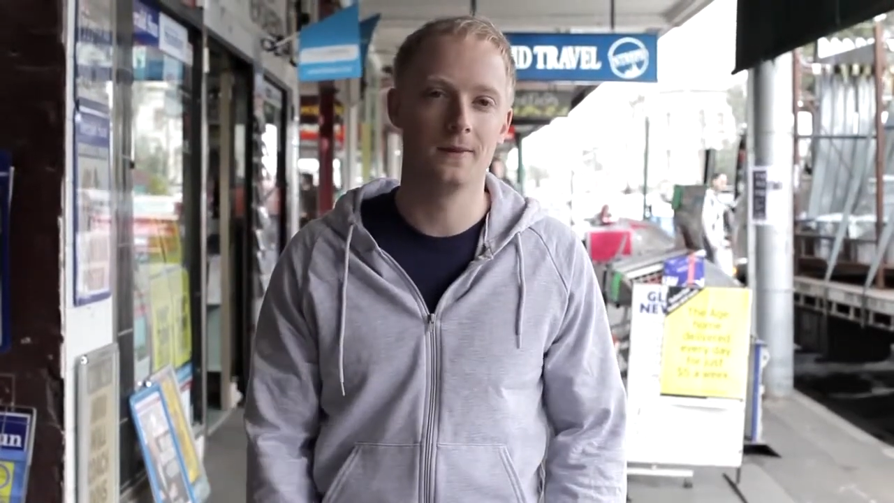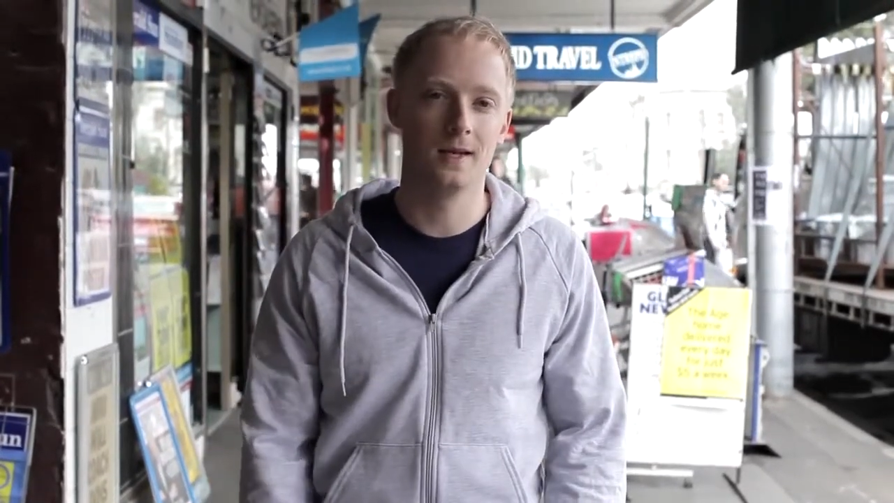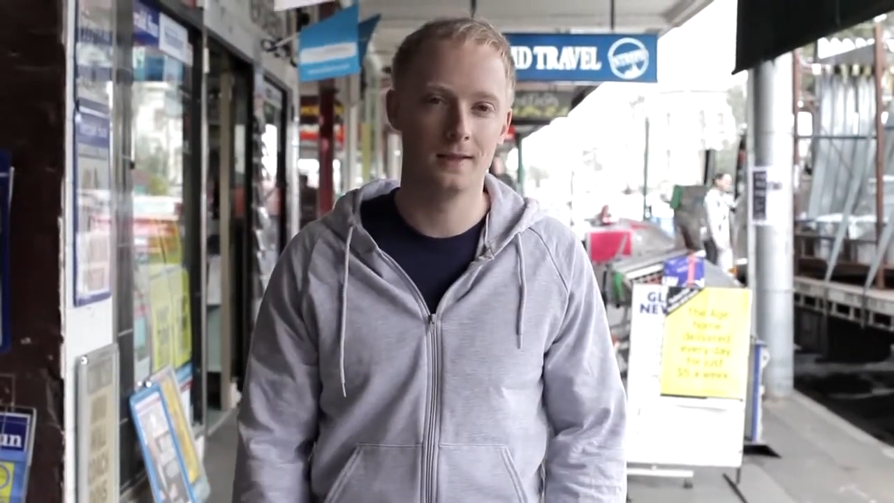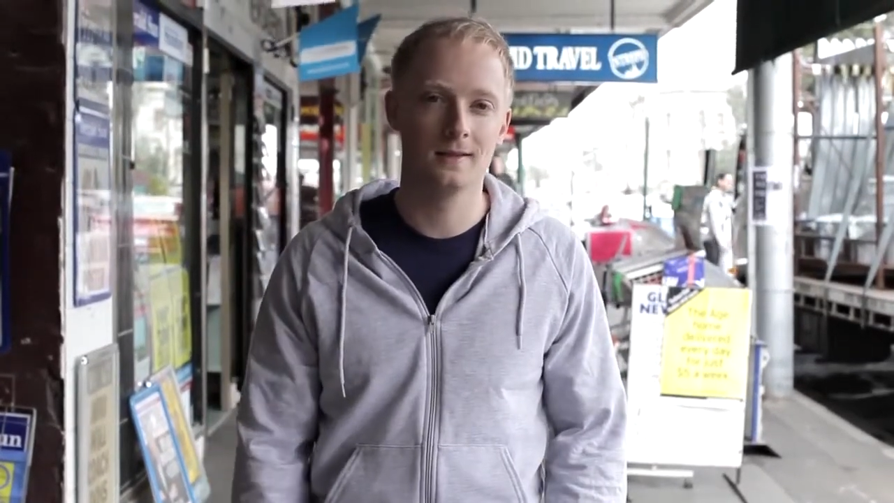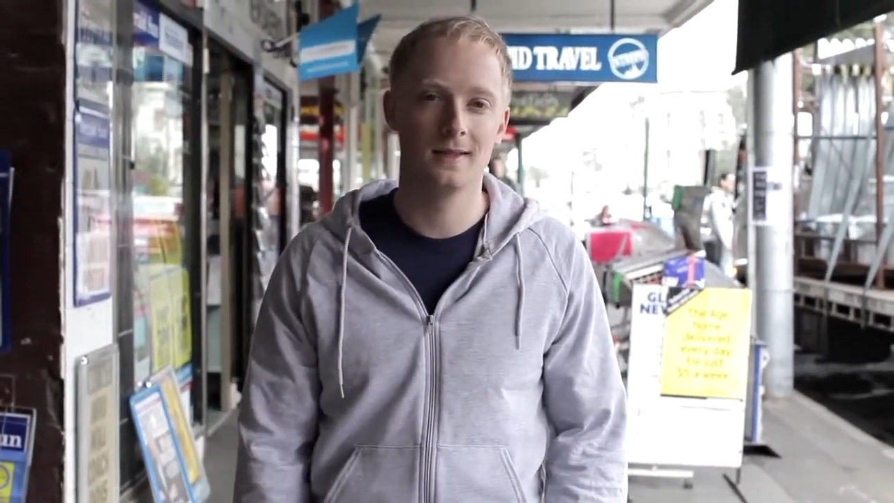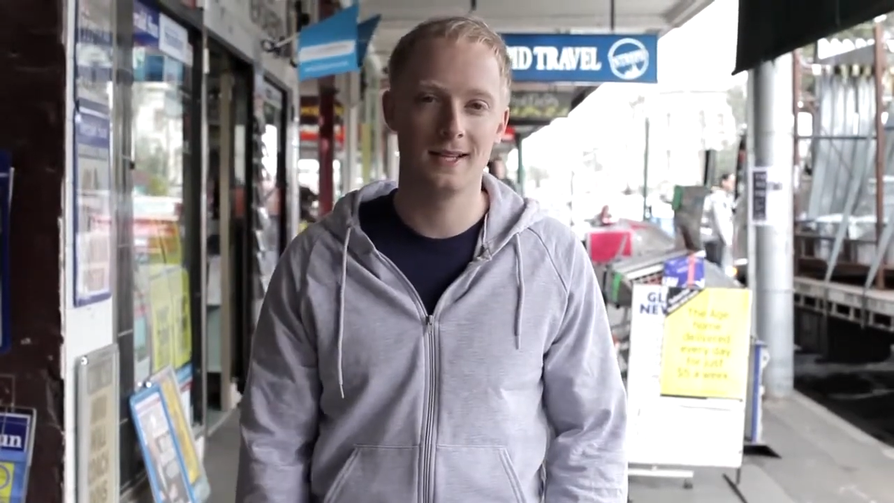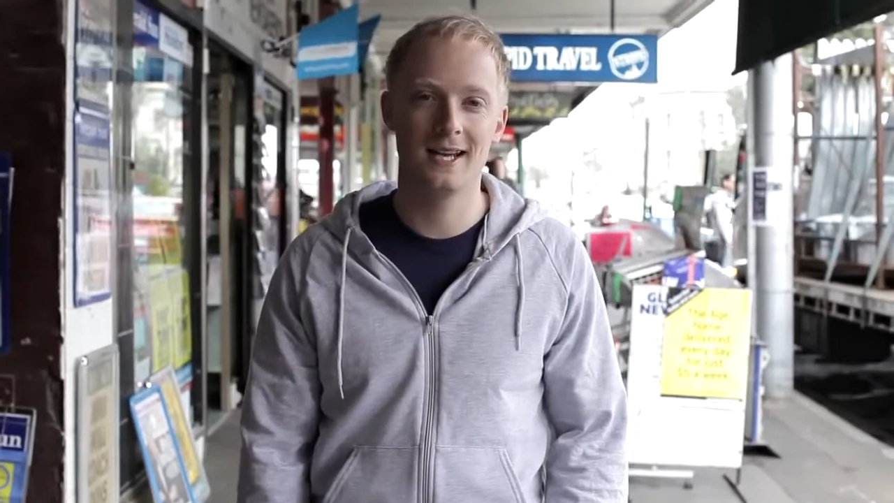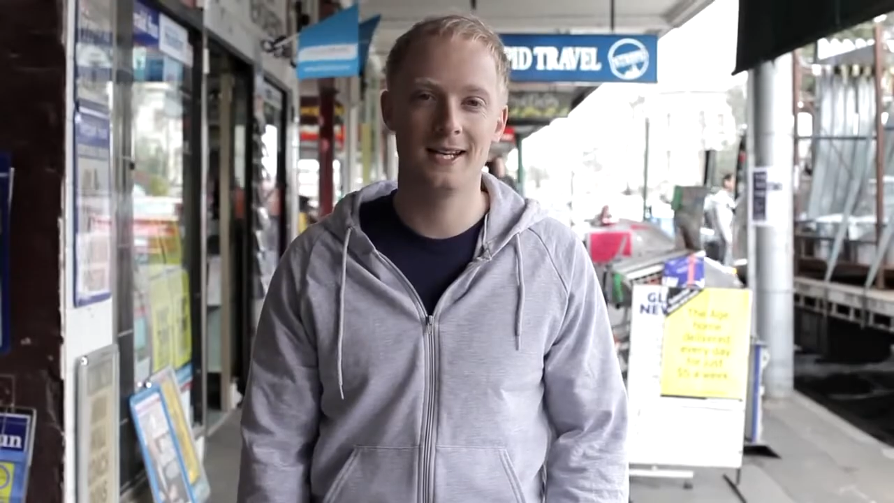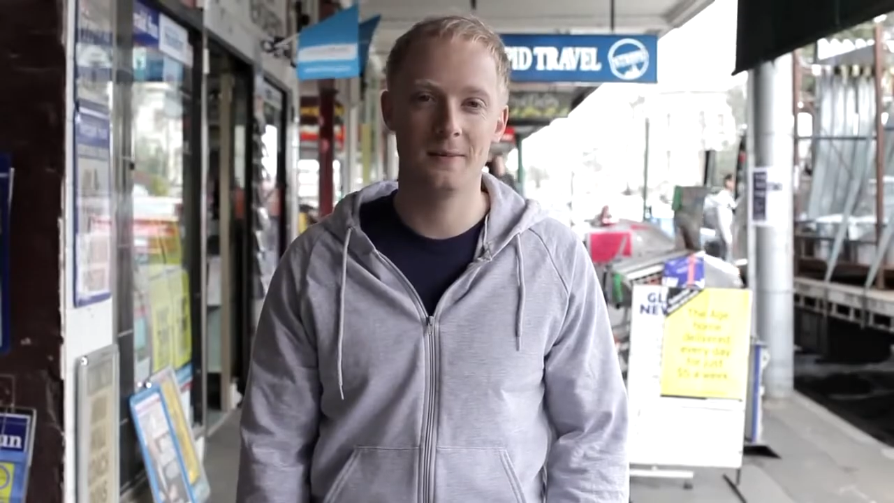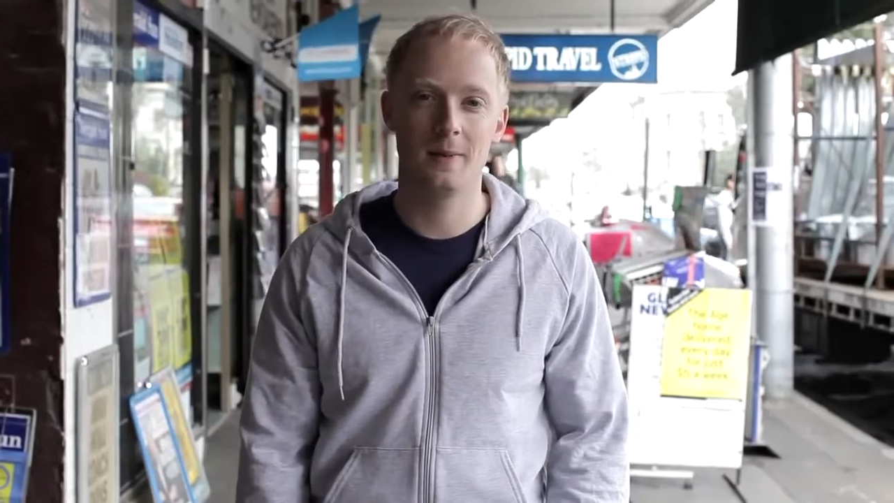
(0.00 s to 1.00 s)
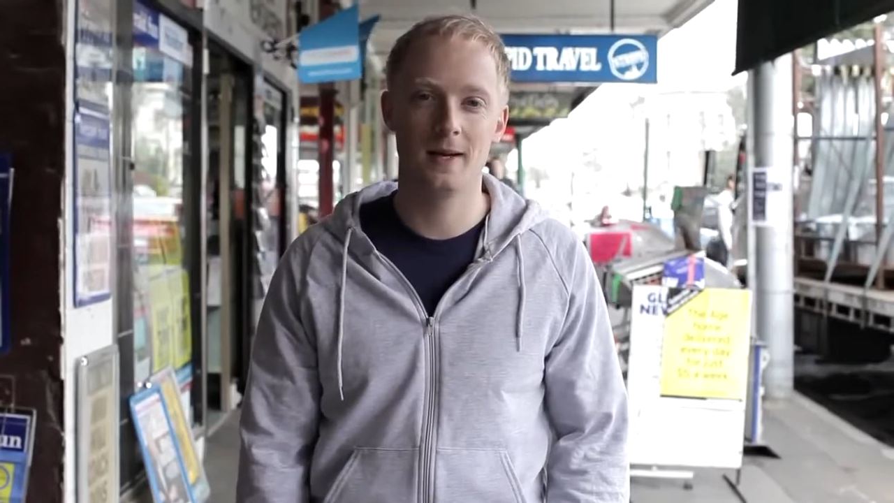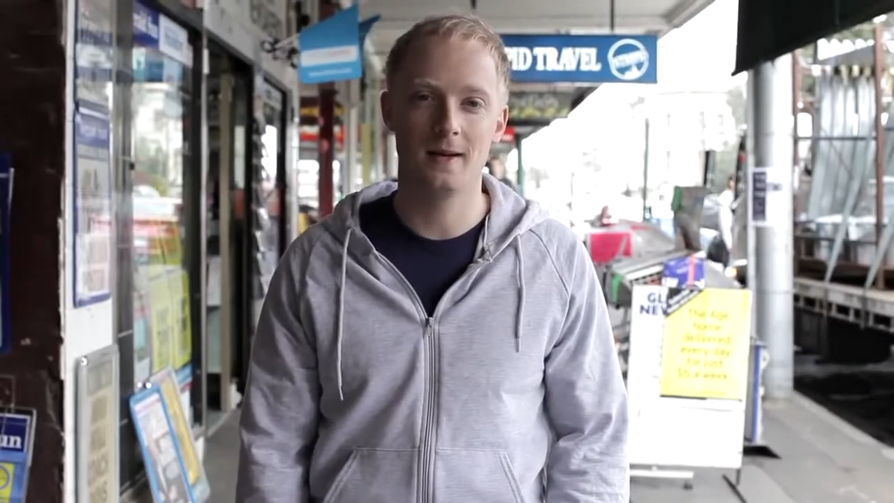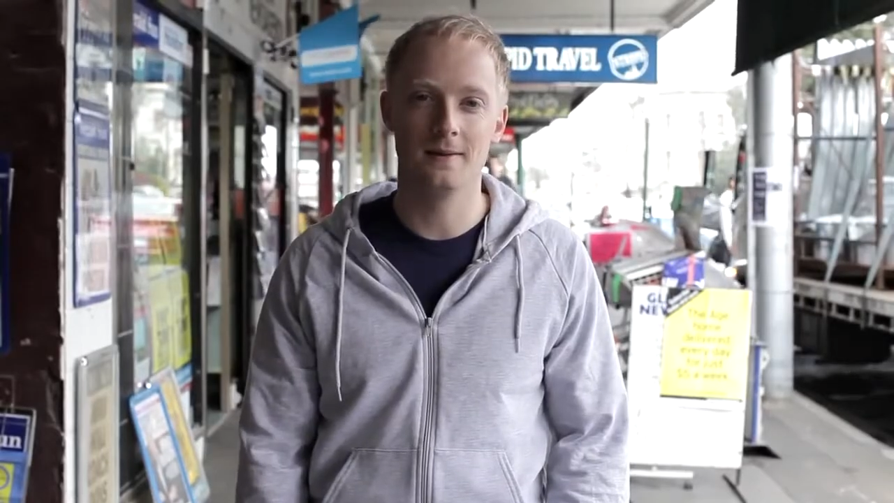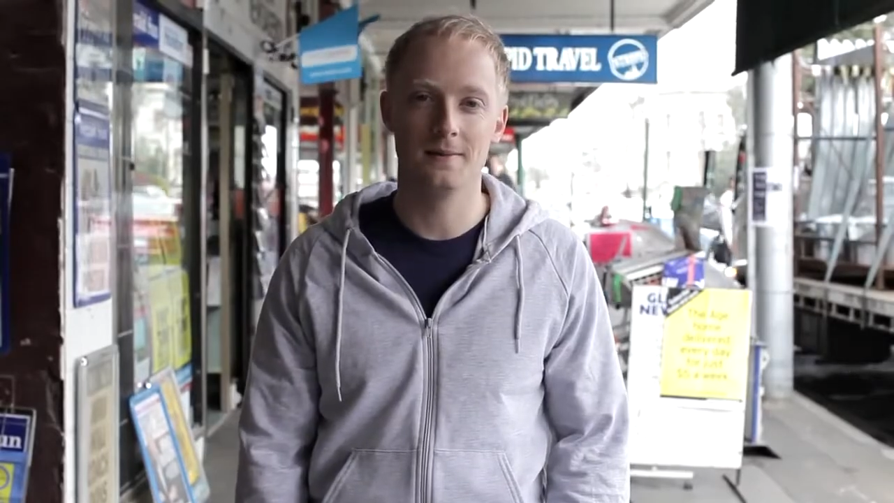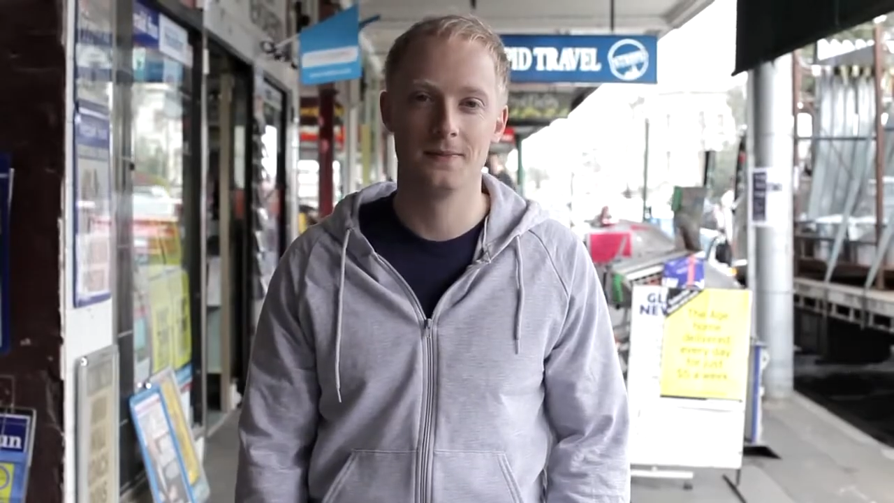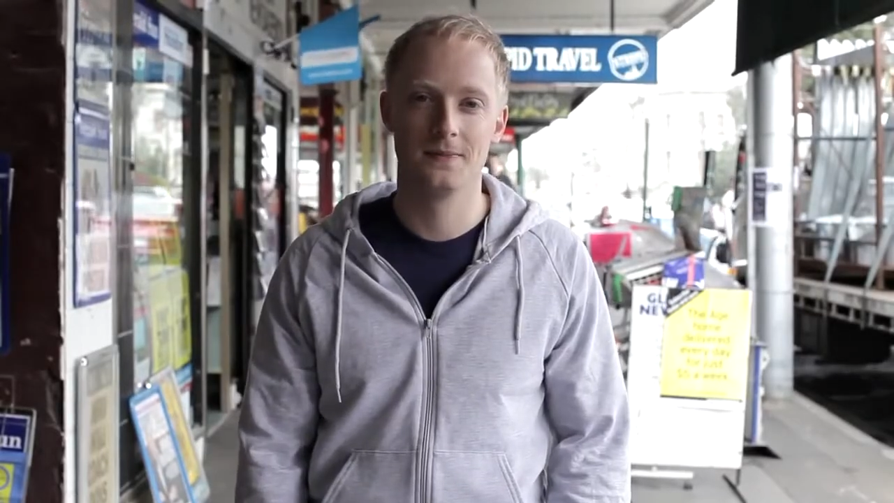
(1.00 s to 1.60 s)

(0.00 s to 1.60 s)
They can get better.